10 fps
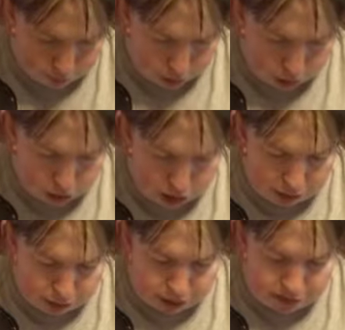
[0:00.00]
Would you ever
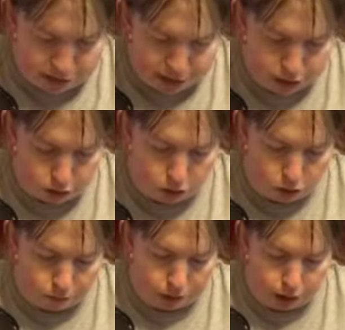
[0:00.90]
move into an
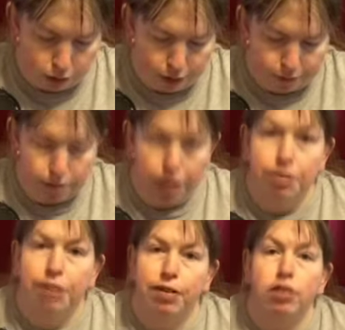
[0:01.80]
office away from home?
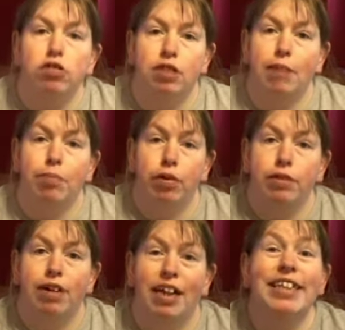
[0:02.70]
If I got to that point
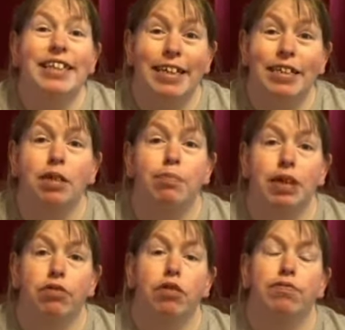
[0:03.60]
where I needed a
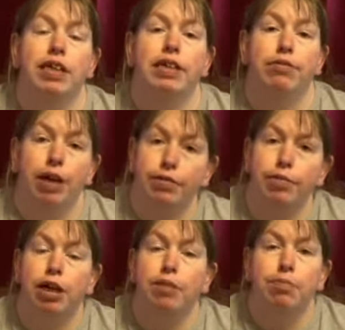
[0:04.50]
bigger office away from
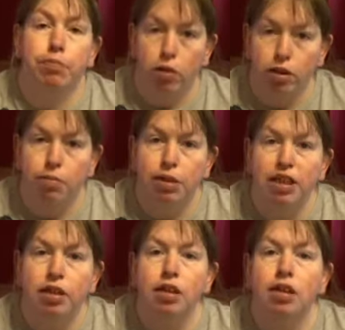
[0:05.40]
home, possibly.
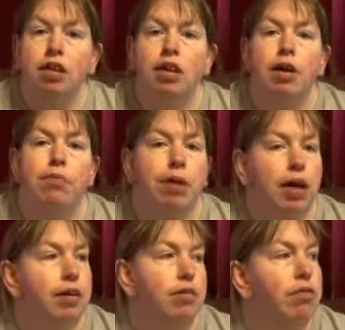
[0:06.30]

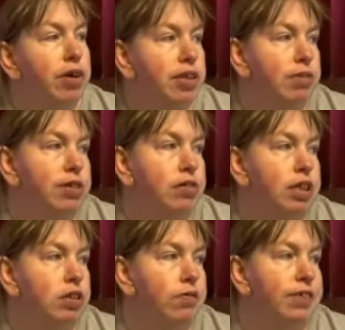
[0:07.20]
But once we sort
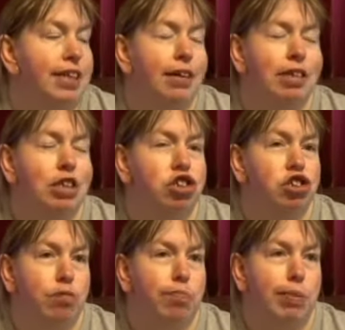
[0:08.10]
this office out, it
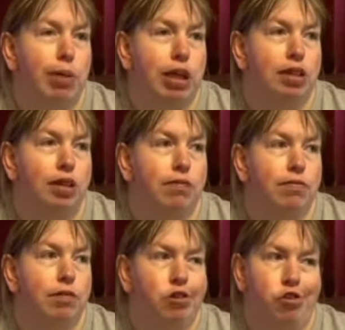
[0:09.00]
should be big enough.
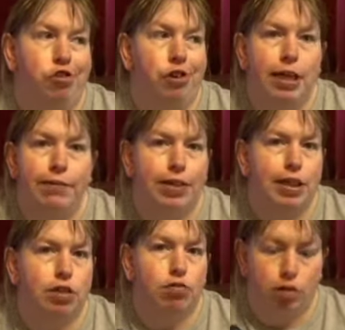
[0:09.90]

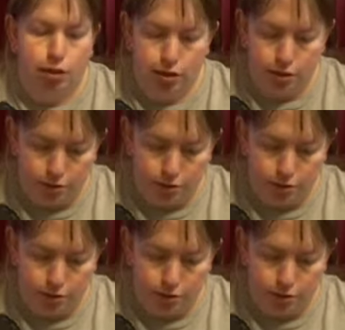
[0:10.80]
Fingers crossed.